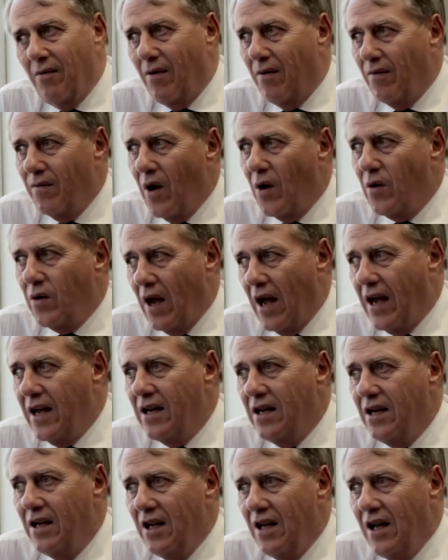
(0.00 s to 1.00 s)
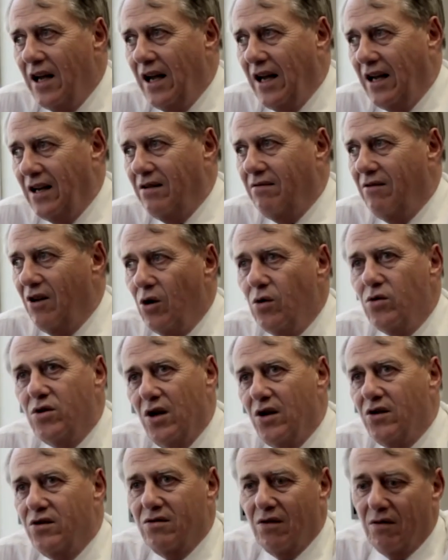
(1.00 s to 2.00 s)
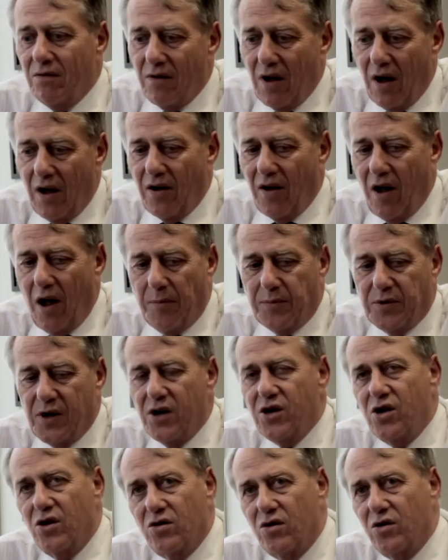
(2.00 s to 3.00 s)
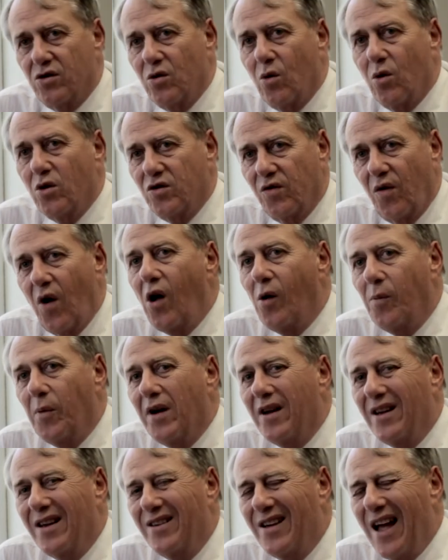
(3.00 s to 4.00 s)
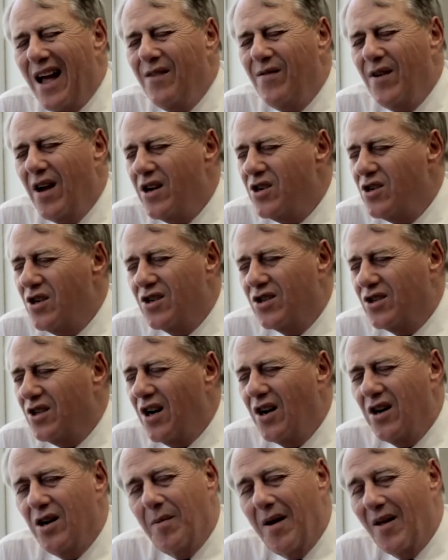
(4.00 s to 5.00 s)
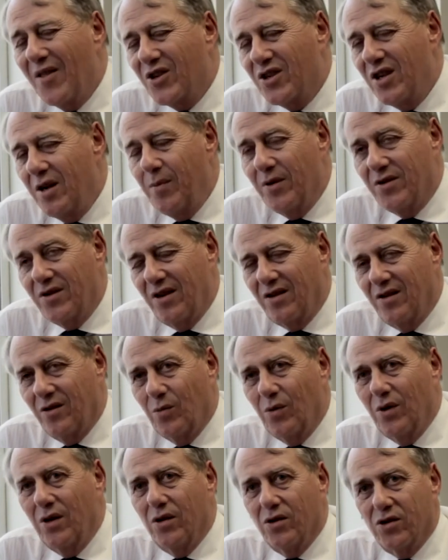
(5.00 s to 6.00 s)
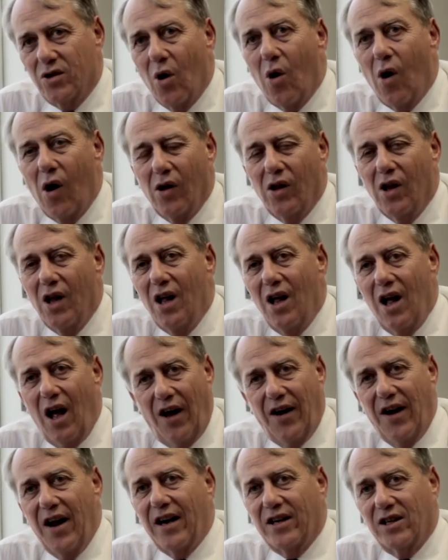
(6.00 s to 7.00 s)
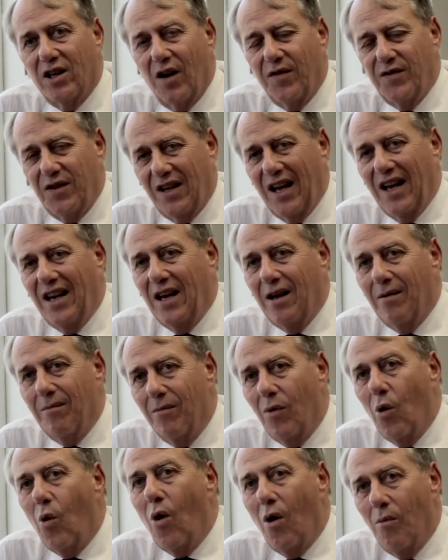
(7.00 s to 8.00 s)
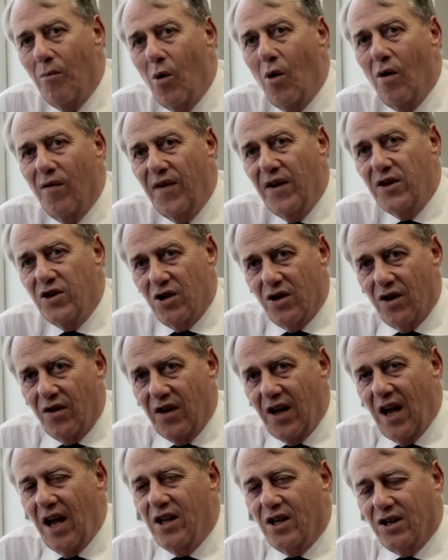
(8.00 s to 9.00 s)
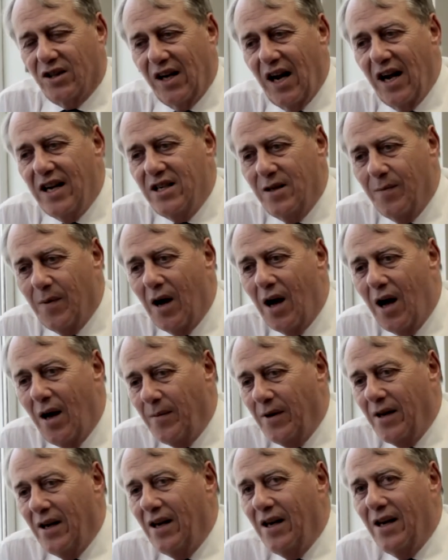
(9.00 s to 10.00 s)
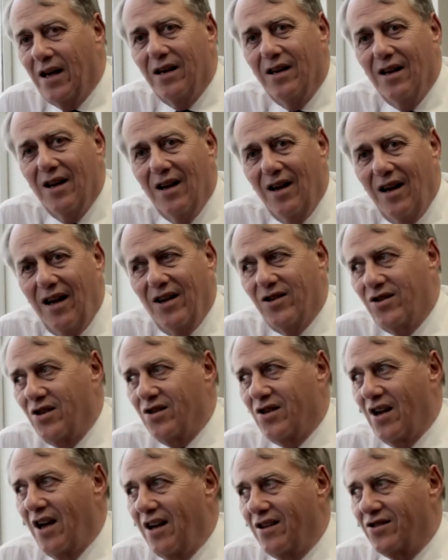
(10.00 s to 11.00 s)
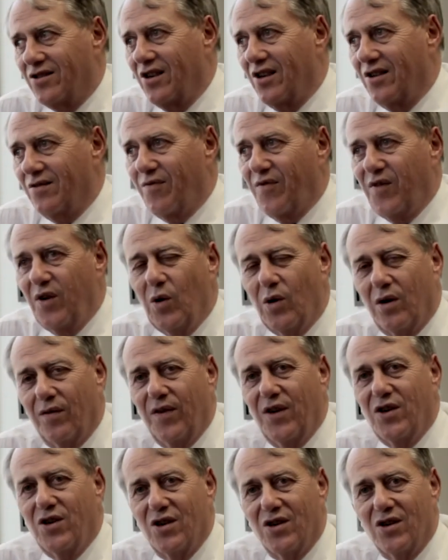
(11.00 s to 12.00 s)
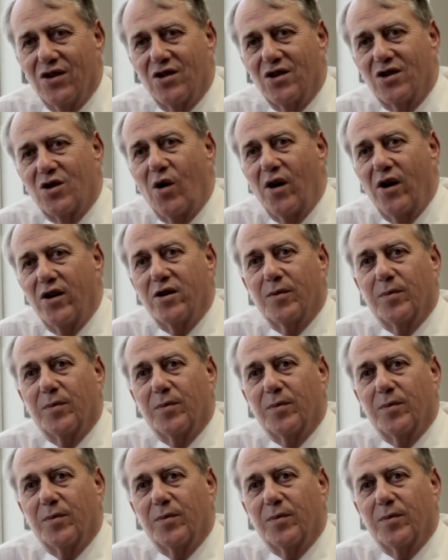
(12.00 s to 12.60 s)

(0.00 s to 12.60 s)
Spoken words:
Okay, it uses a precious resource of oil, but aviation is still only about 3% of the world's oil, and aircraft are getting more and more efficient. And the A380 behind me here is as fuel efficient as a Toyota